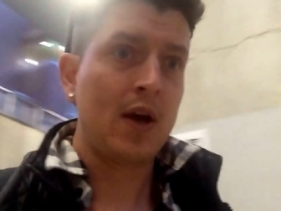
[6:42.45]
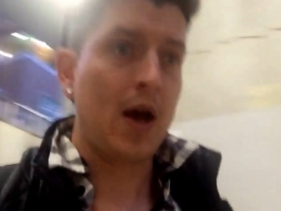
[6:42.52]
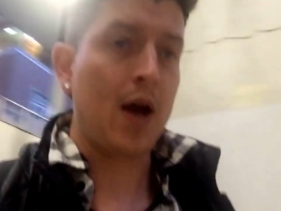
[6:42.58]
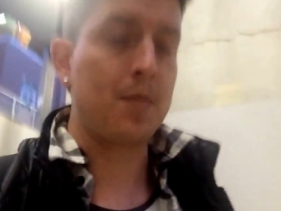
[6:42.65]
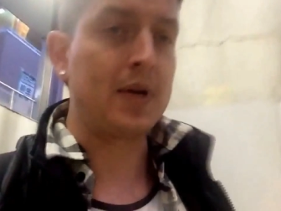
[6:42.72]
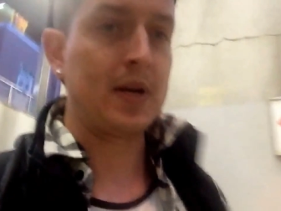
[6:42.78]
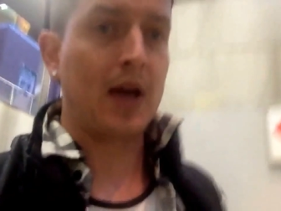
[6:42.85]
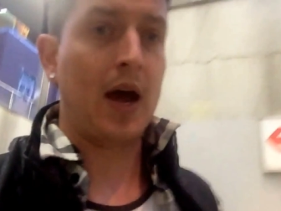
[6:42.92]
I
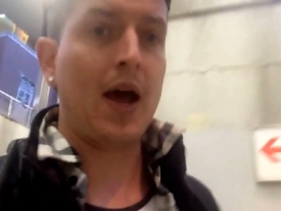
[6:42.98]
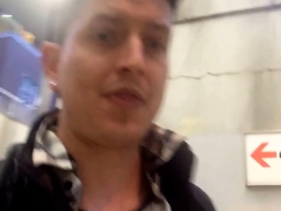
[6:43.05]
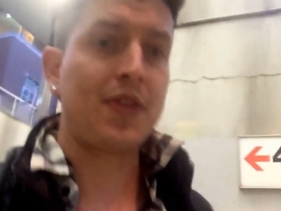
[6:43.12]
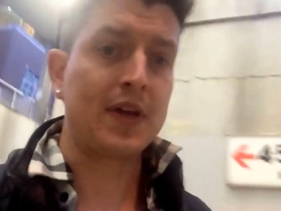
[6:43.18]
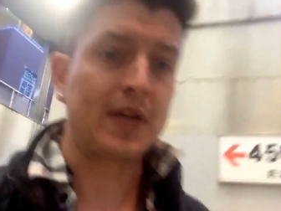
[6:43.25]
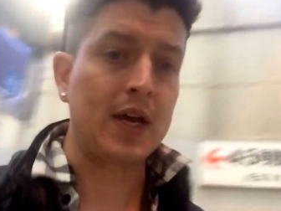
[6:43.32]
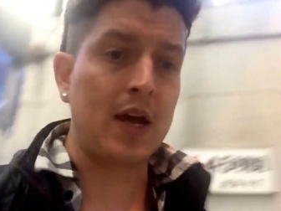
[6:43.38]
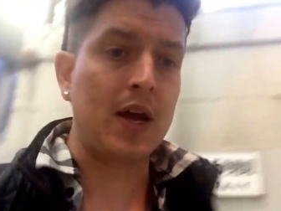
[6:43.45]
mean, I
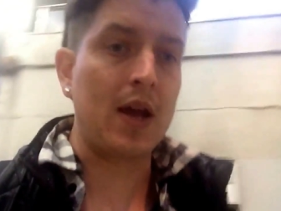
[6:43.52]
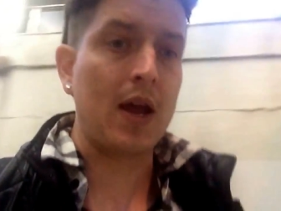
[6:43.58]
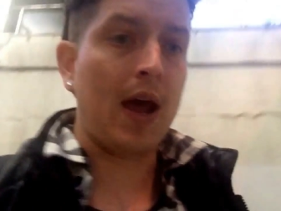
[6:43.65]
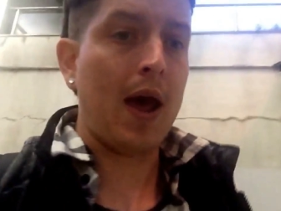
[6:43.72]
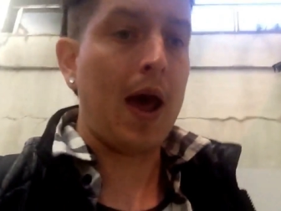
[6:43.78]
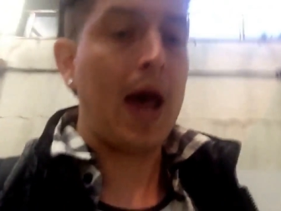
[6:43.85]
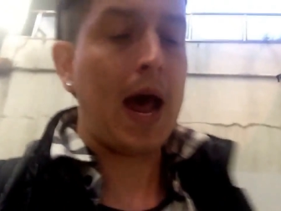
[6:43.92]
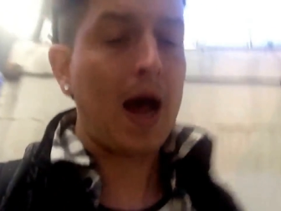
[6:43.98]
think,
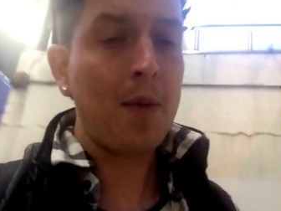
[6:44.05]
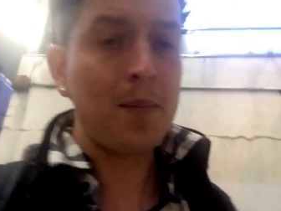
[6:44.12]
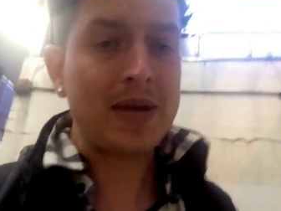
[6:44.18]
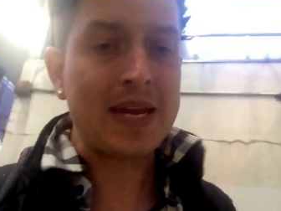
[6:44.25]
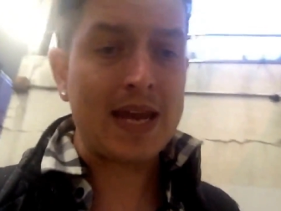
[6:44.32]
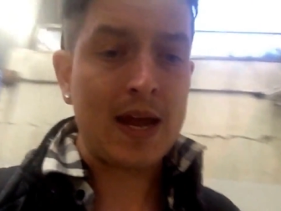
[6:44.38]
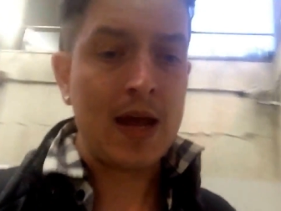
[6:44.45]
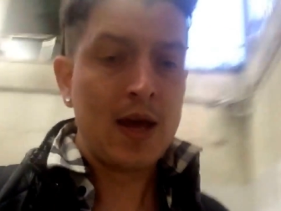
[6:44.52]
how
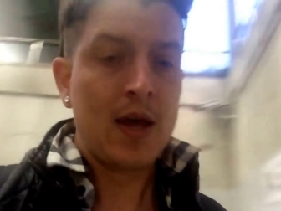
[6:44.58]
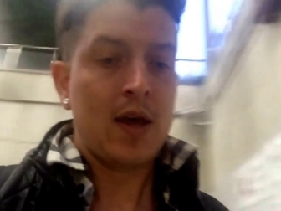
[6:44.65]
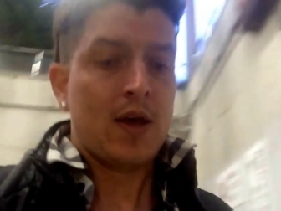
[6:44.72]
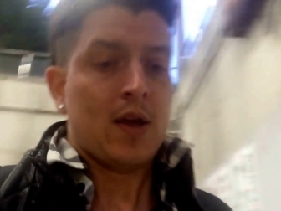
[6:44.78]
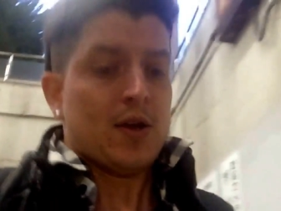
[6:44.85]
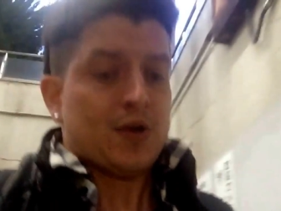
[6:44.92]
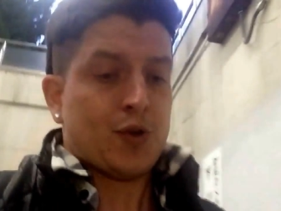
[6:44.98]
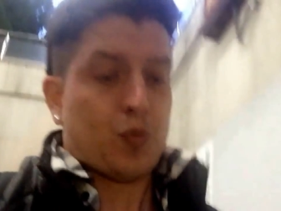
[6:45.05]
many
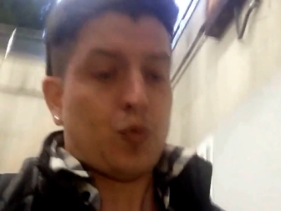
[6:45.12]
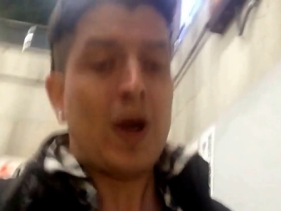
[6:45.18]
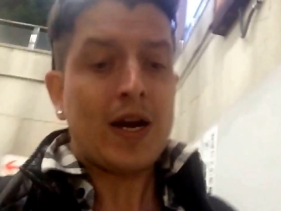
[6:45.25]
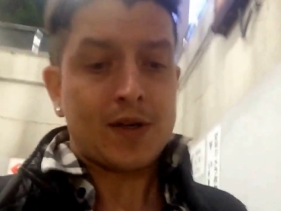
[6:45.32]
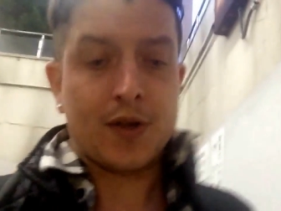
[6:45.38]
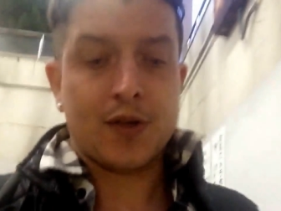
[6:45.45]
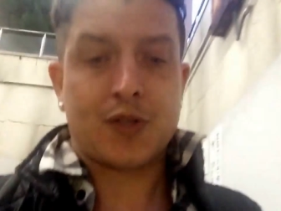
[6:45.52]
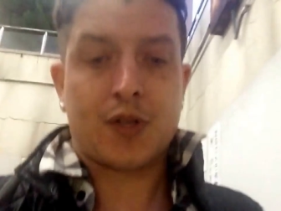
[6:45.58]

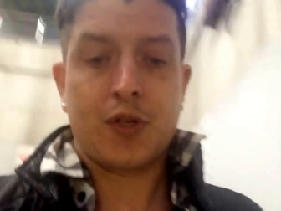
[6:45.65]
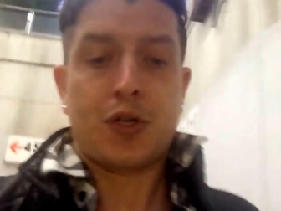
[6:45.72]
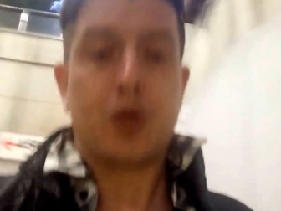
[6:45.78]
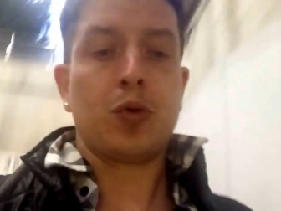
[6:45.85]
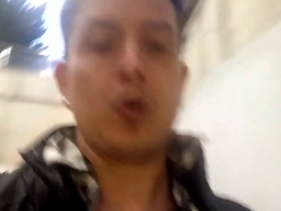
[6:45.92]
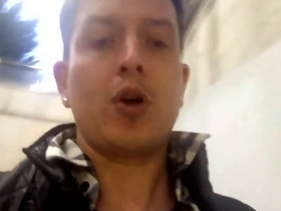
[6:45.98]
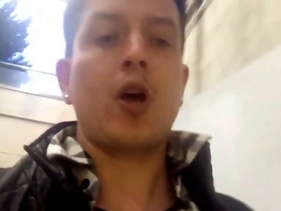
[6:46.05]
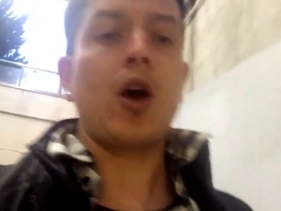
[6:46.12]
directors could you
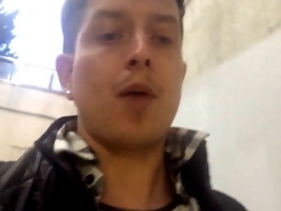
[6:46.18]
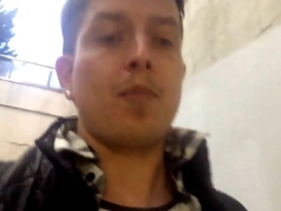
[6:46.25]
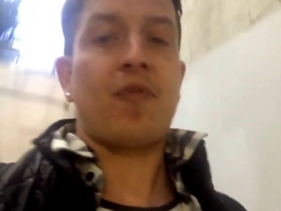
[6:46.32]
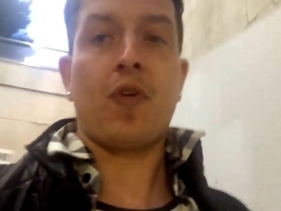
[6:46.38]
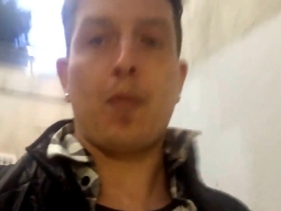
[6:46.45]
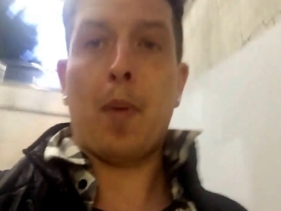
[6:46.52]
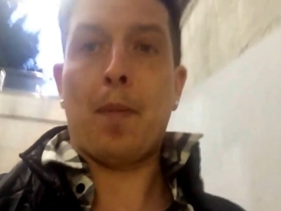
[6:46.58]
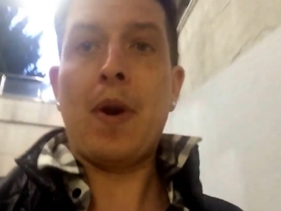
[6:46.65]
look up
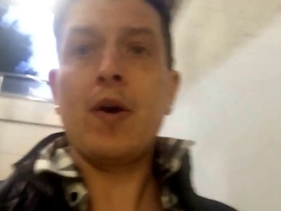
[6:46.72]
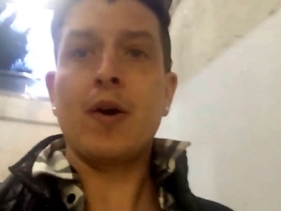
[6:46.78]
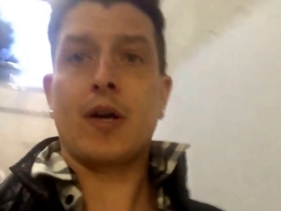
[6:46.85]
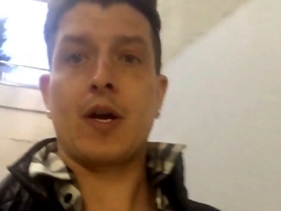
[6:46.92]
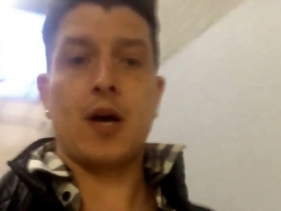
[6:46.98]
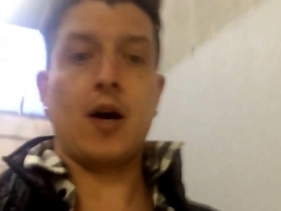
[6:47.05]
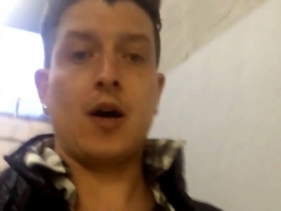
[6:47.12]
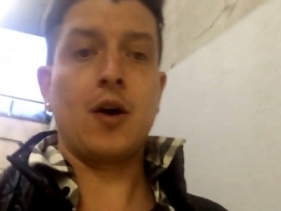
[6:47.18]
from
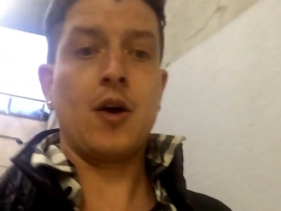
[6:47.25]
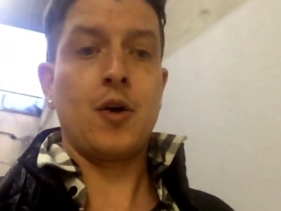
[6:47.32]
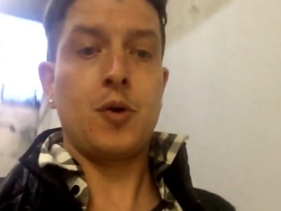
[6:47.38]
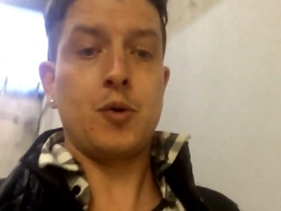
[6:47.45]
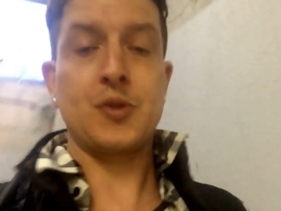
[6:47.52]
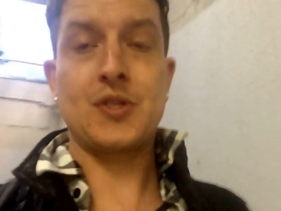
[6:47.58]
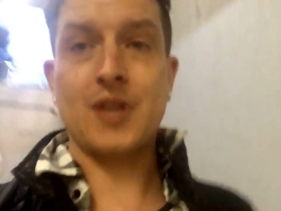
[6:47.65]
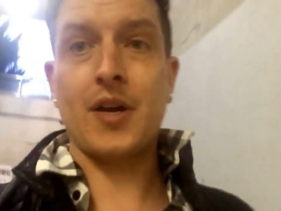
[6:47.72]
America
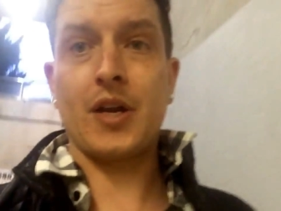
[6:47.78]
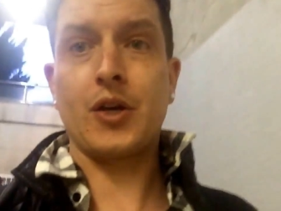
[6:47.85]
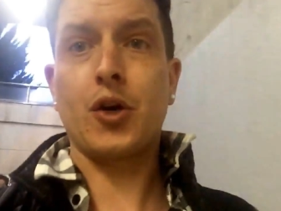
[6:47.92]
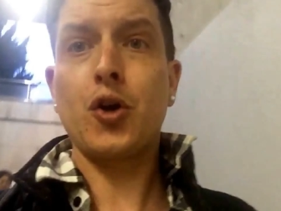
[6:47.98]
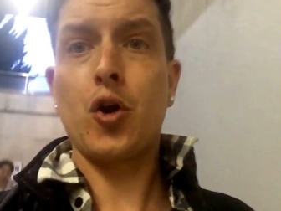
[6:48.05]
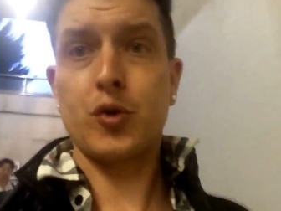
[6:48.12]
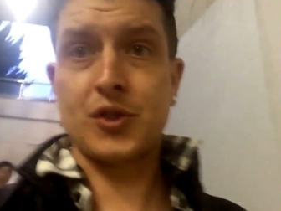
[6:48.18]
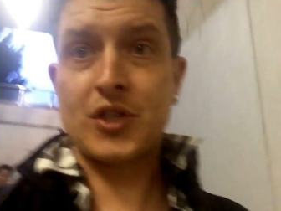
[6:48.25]
who studied
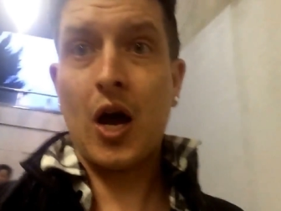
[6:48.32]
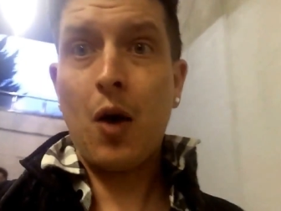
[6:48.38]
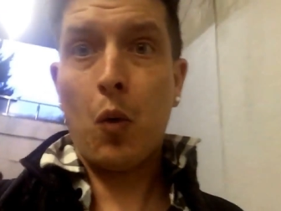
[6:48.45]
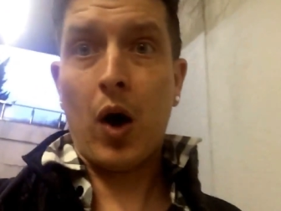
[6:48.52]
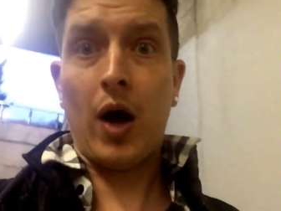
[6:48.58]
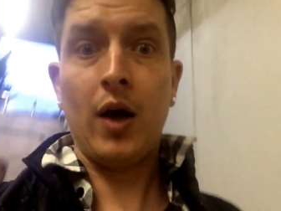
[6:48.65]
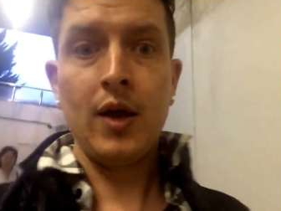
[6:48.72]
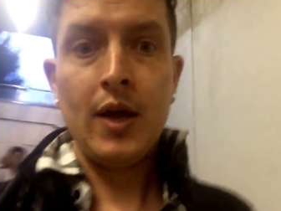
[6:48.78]

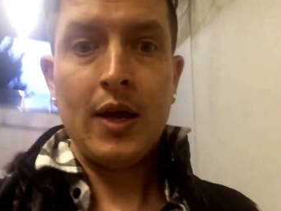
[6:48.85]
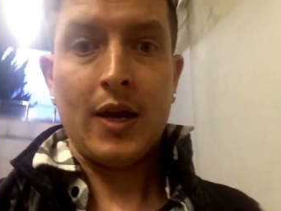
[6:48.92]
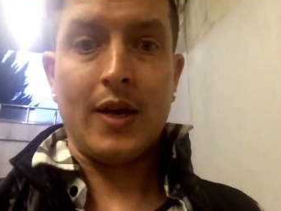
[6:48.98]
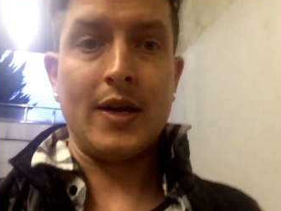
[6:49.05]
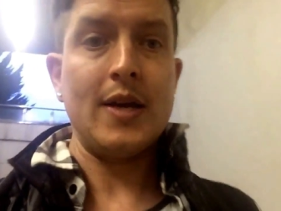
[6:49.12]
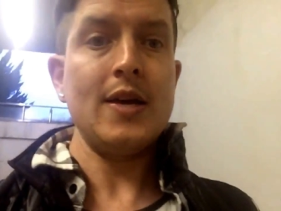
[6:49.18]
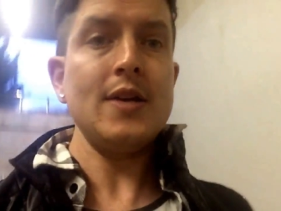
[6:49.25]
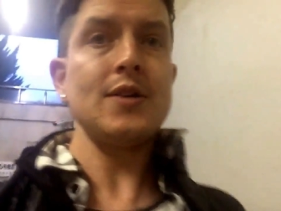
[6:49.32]
Kurosawa
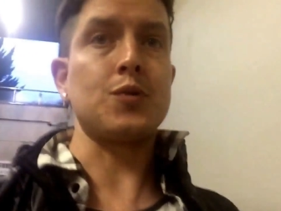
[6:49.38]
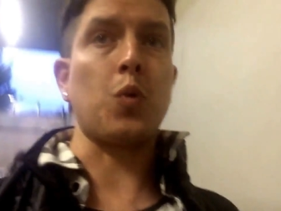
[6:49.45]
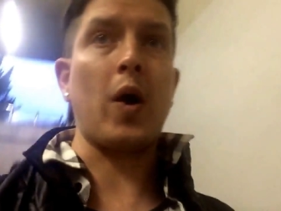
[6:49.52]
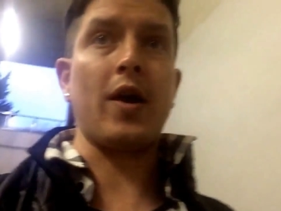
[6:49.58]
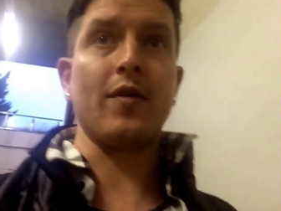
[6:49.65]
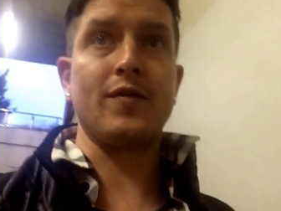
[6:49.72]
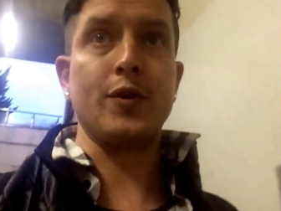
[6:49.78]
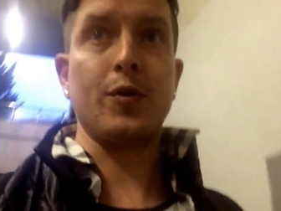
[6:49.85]
and his
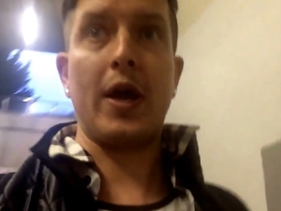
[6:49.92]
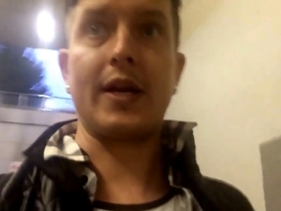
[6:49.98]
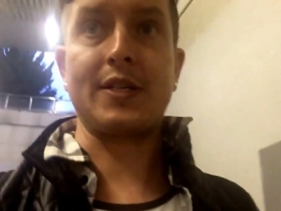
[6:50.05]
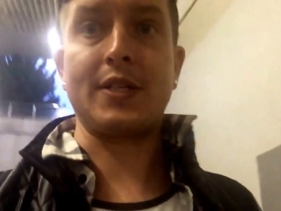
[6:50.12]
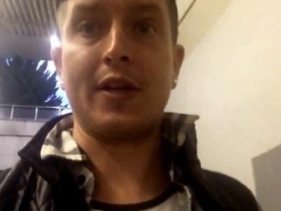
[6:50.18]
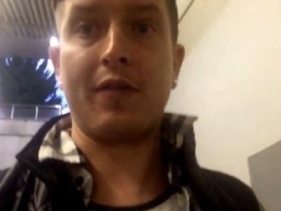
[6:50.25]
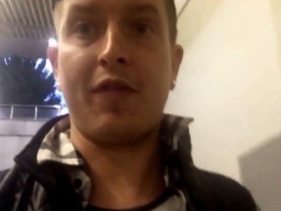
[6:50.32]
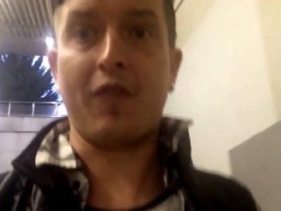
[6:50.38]
way of
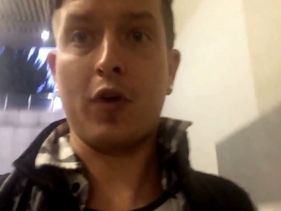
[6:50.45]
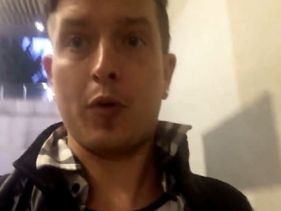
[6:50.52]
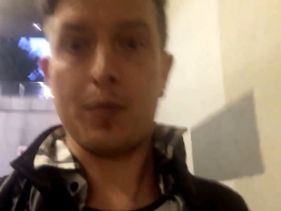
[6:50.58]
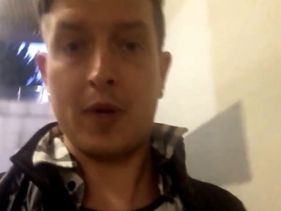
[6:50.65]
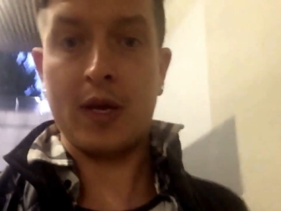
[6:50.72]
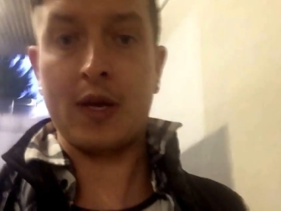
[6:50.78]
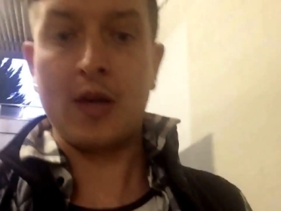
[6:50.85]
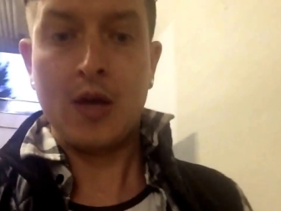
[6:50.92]
directing,
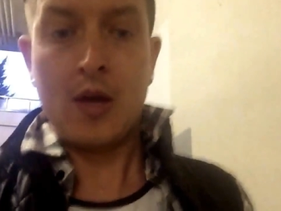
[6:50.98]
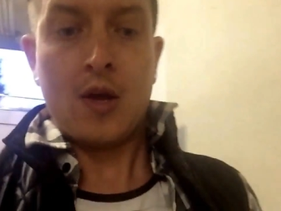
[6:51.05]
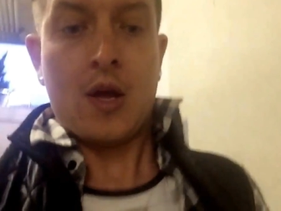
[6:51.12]
filming,